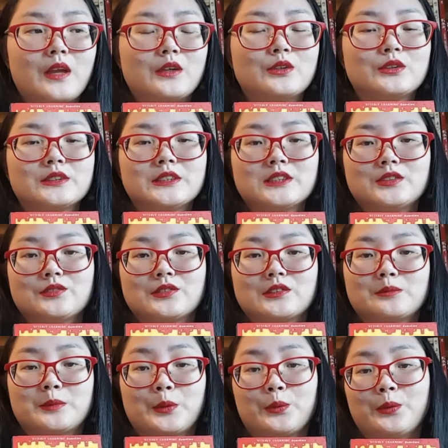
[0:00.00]
not just for
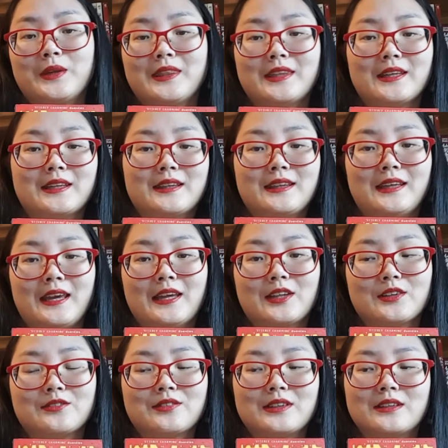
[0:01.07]
bequeathing the
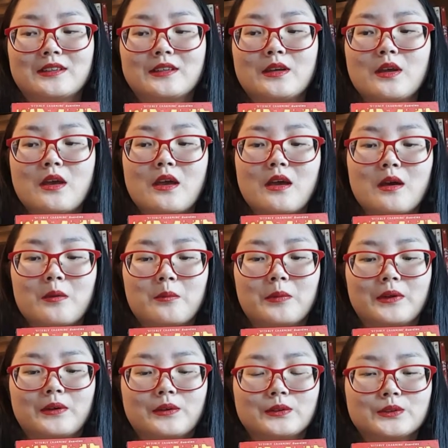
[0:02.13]
elephant,
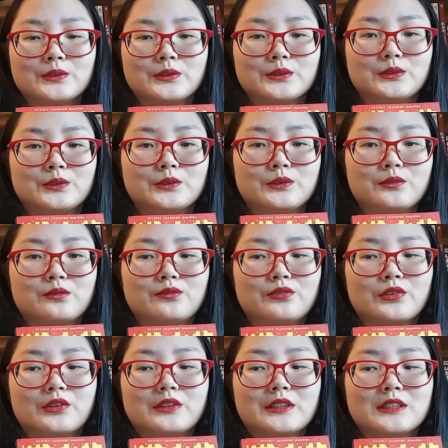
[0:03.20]
but also
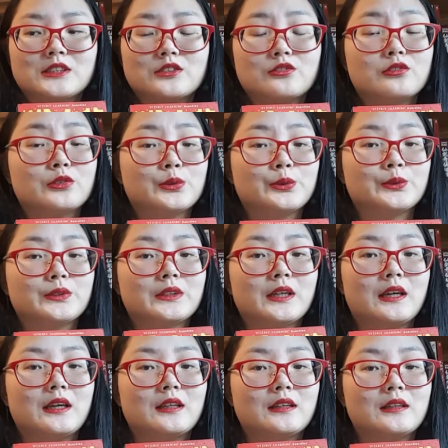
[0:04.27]
for his role
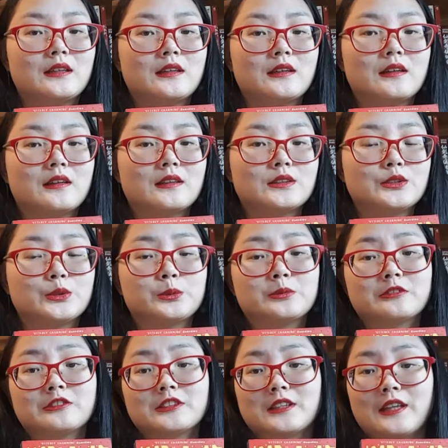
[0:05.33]
in
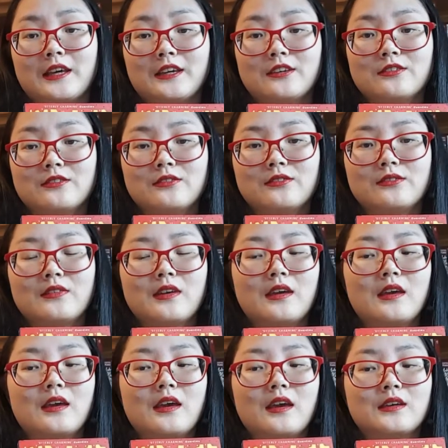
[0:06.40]
Chopra's life.
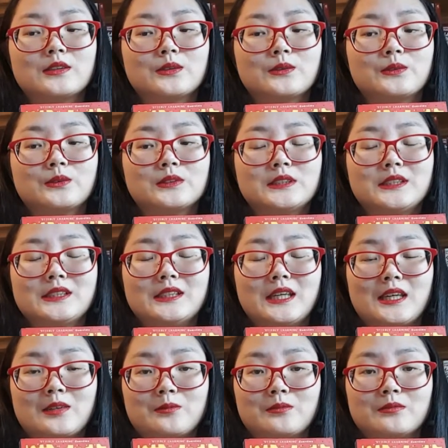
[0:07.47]
So seeing
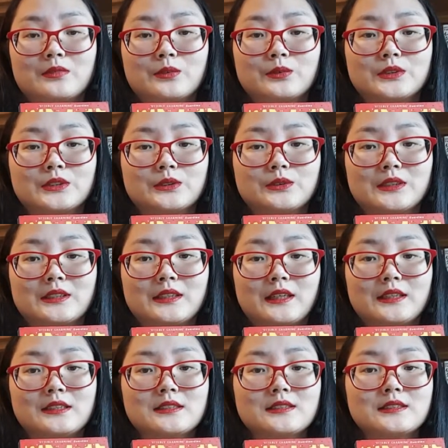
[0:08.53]
him was quite
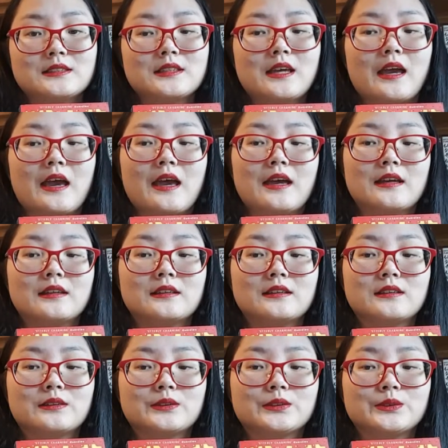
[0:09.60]
nice,
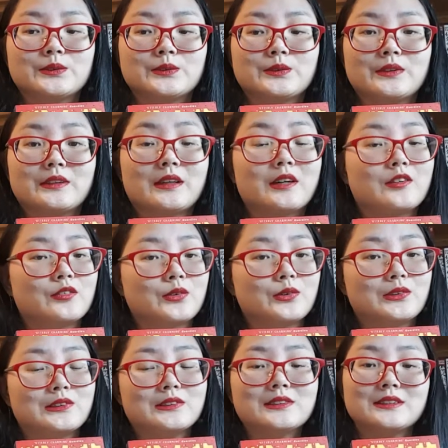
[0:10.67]
and also of
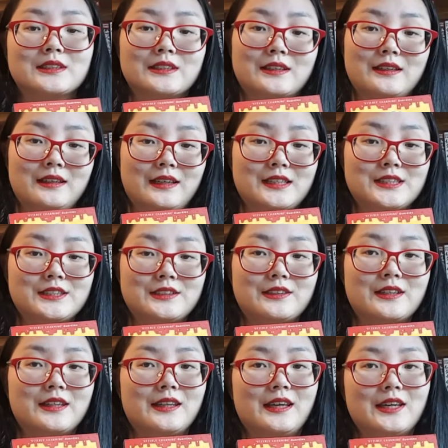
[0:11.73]
course
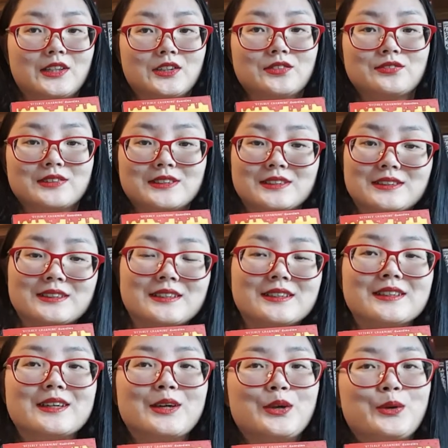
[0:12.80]
Ganesha the elephant
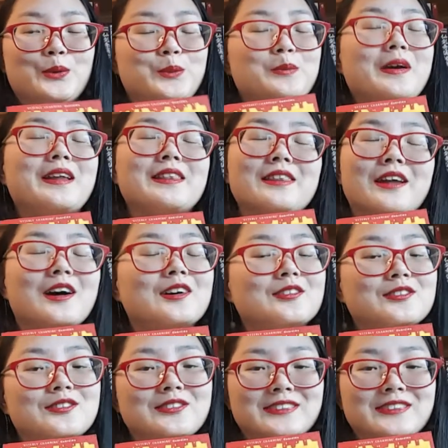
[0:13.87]
whom I love.